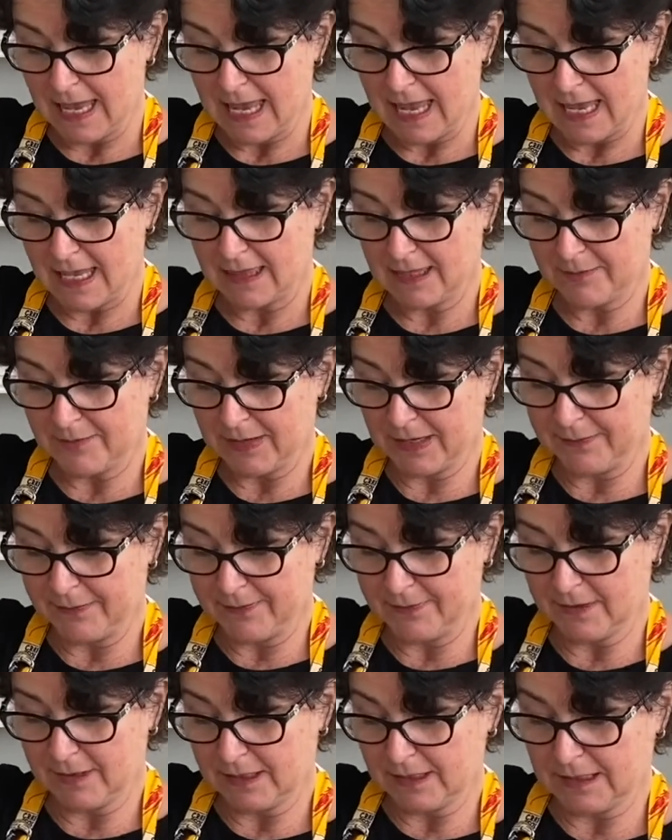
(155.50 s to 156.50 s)
and the
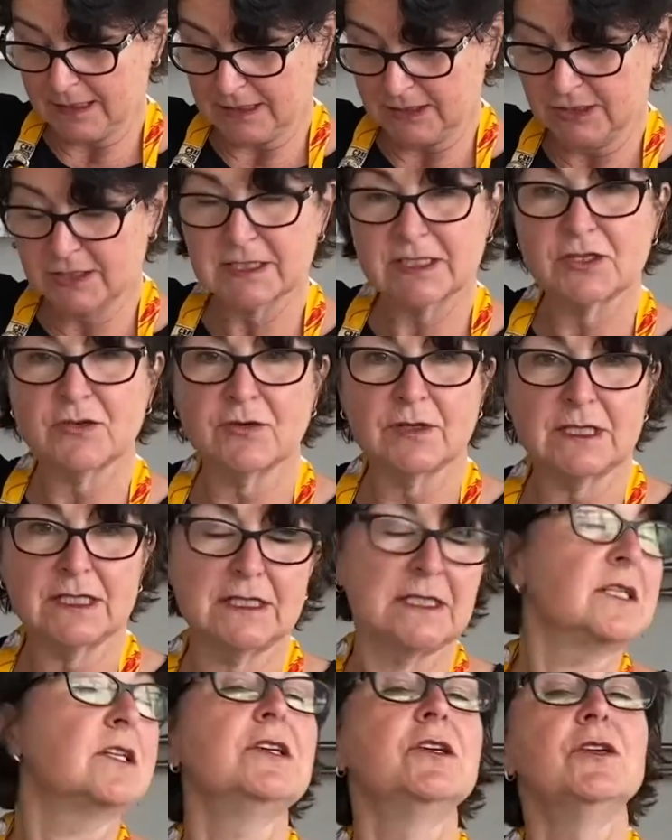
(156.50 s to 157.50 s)
pepper is just going
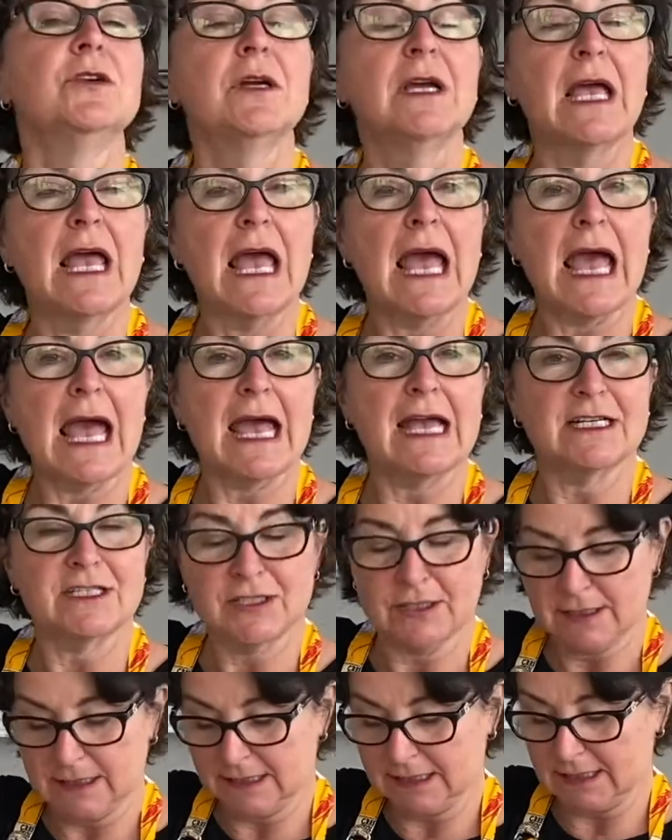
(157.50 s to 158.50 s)
to add to
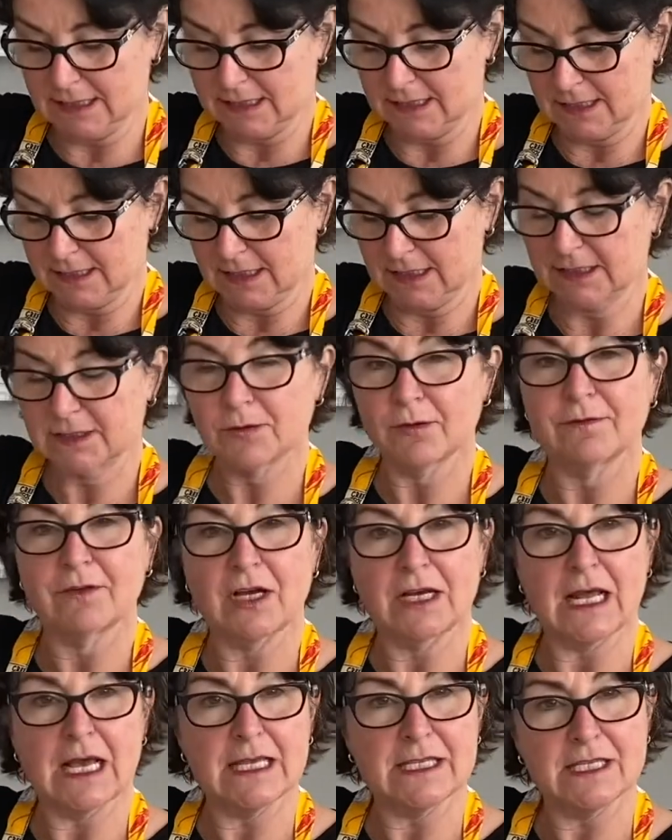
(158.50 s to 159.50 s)
the seasoning. So I've
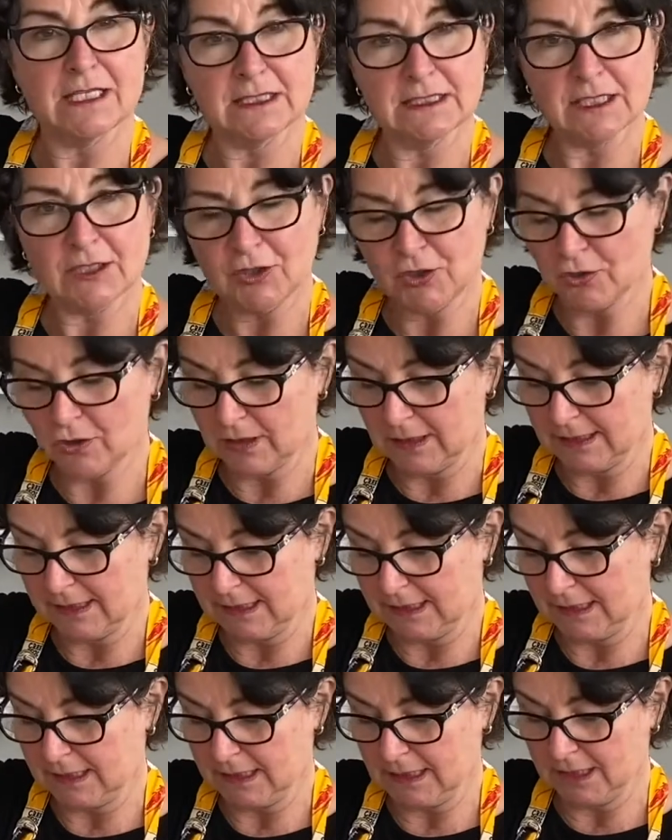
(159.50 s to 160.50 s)
got onions and garlic
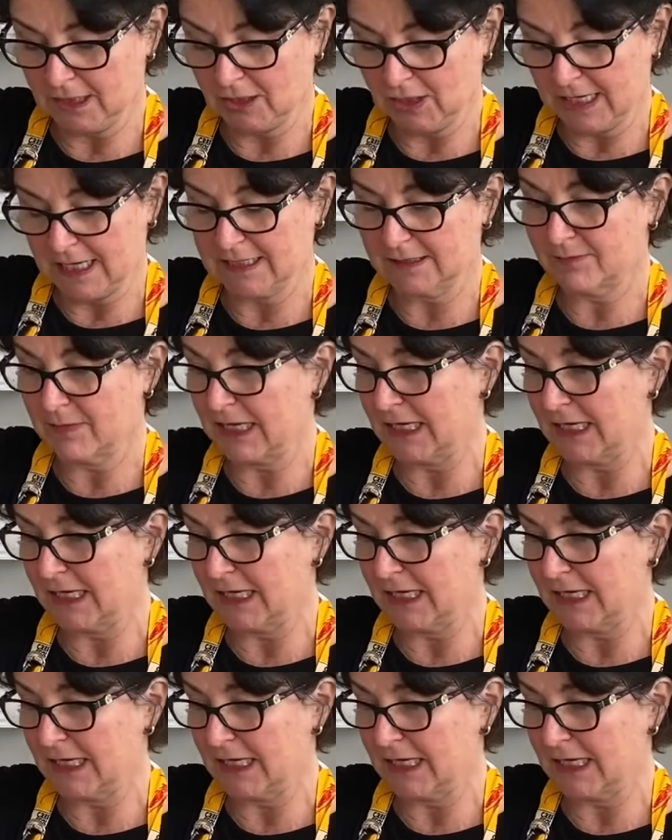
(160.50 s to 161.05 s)
in here as my